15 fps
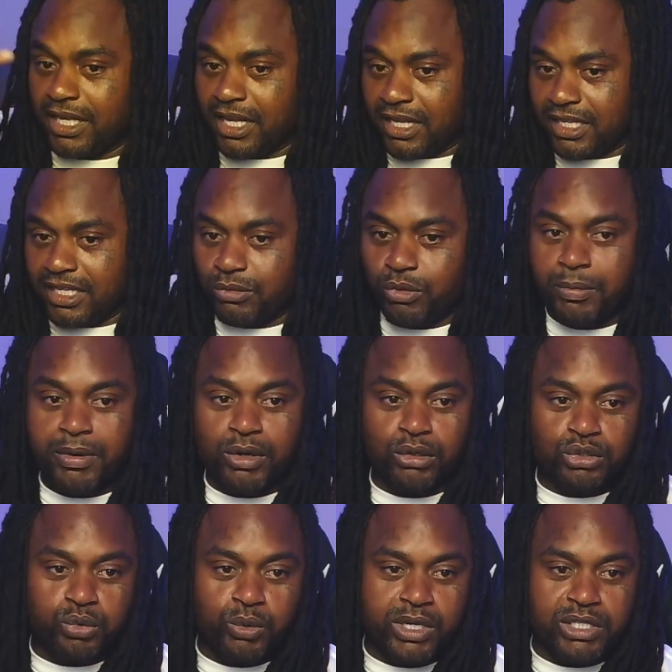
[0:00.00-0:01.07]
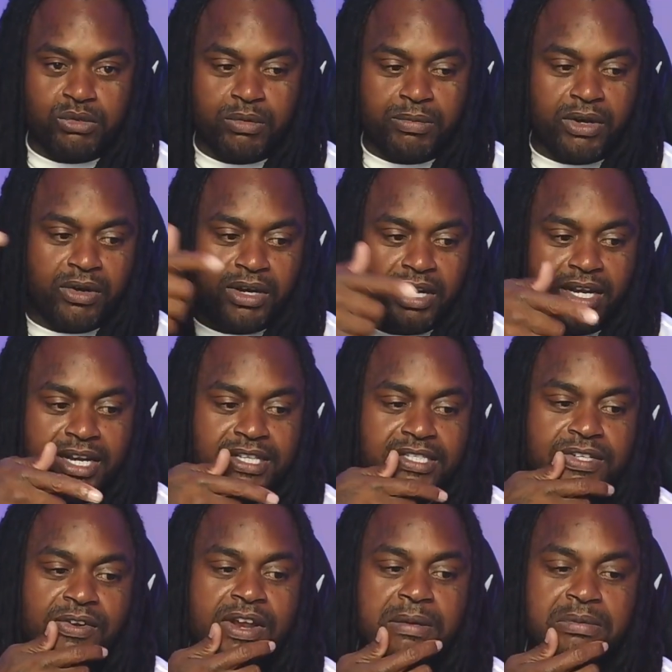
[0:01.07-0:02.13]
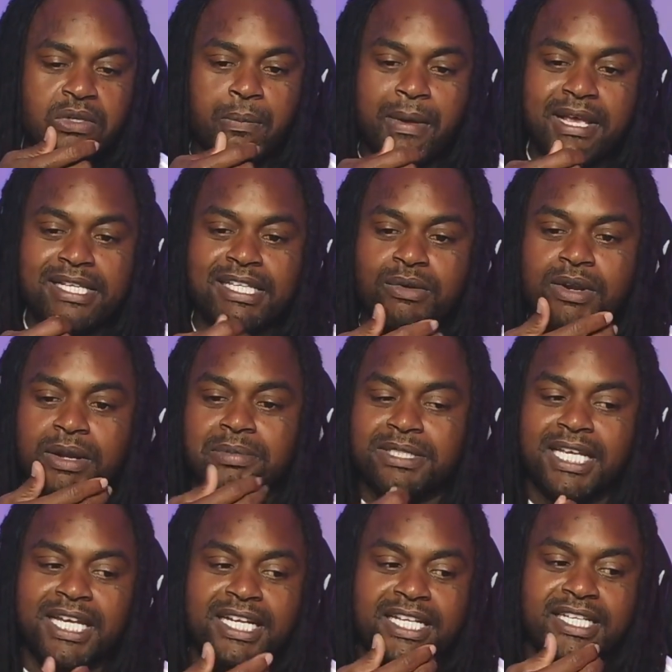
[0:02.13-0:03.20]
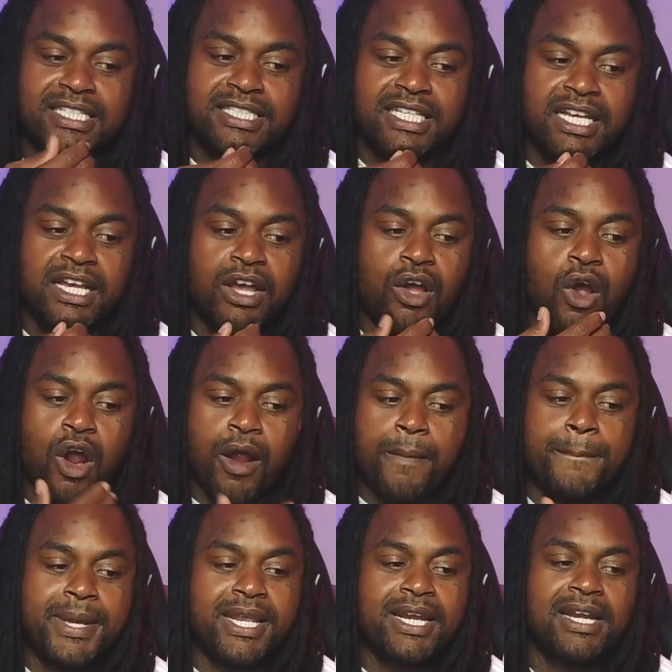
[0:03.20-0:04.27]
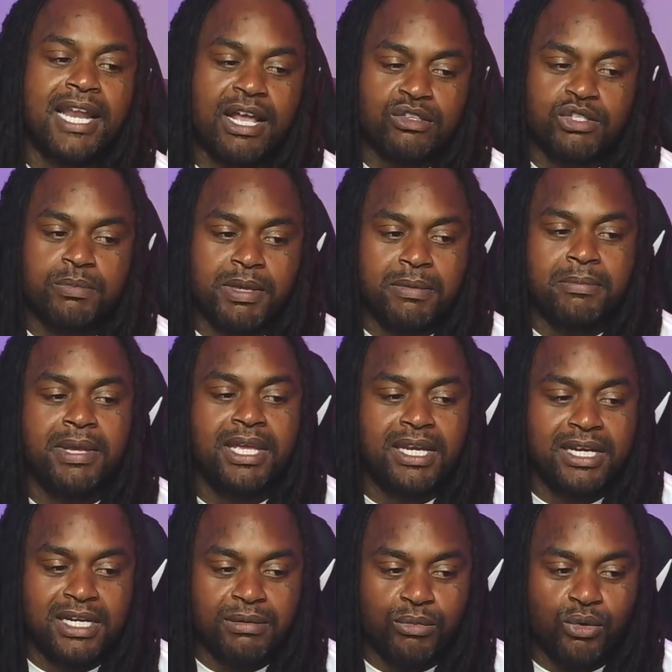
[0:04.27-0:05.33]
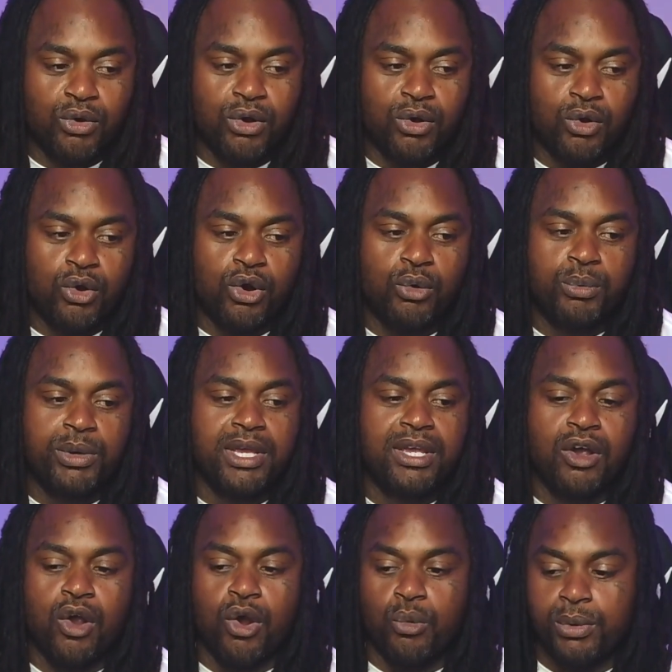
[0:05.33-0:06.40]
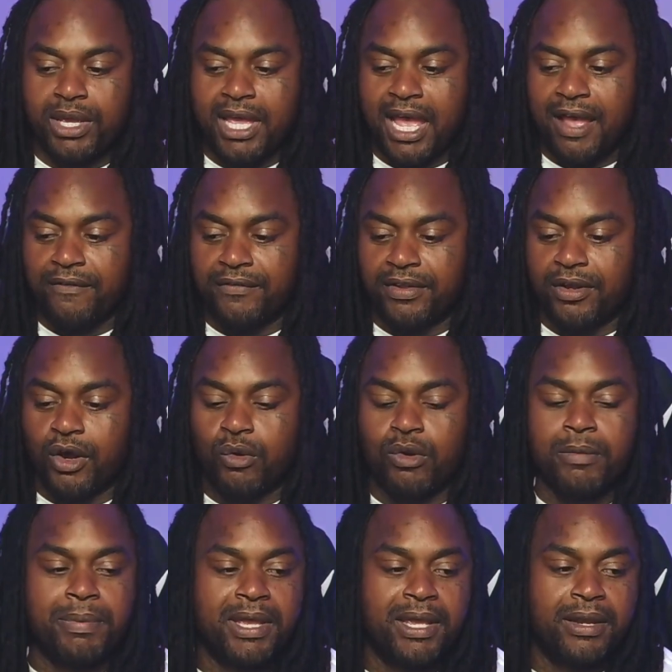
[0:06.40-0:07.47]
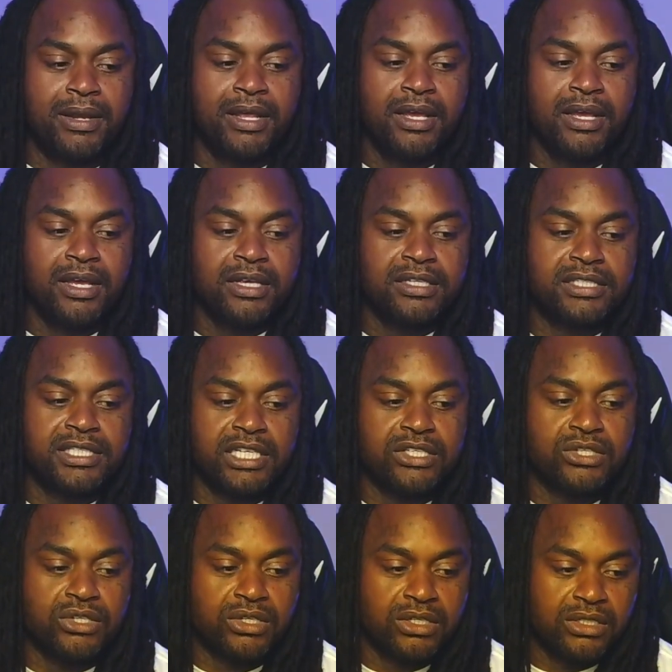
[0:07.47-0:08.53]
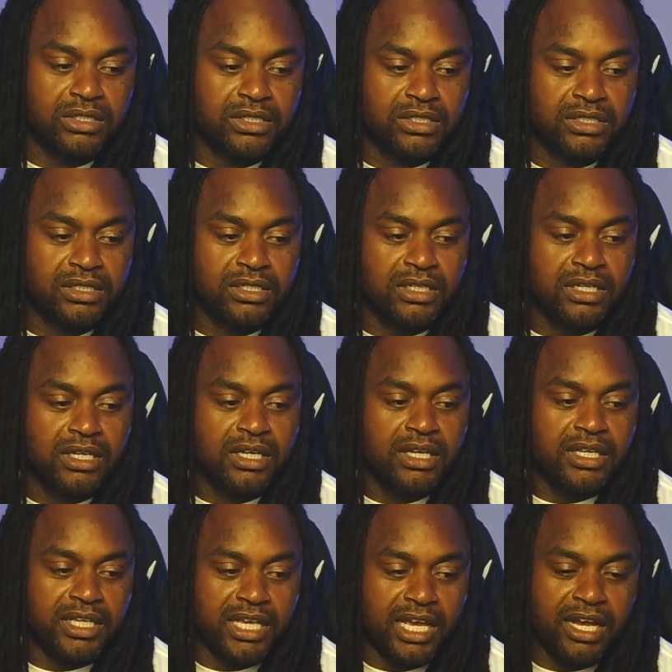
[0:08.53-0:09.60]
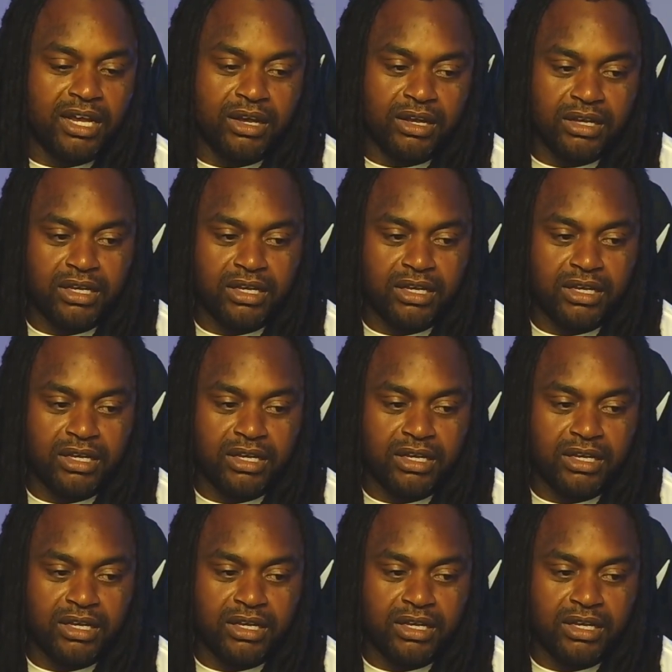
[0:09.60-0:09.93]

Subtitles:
And we've been on Twitch, we've been on Instagram. So basically what I'm saying is, are men allowed to be men anymore? Or are we being censored? Yeah.